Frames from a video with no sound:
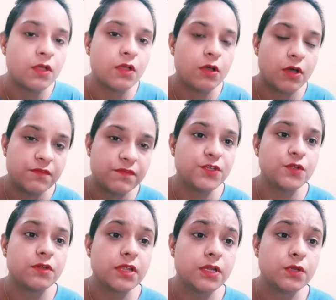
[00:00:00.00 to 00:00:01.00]
Or what
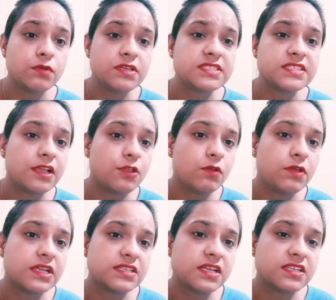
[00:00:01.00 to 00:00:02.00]
you can do is, like, you
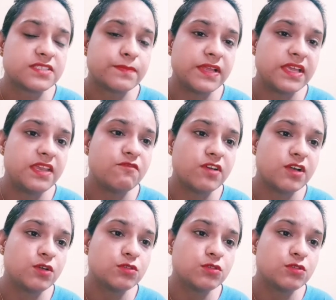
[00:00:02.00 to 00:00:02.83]
can explain 1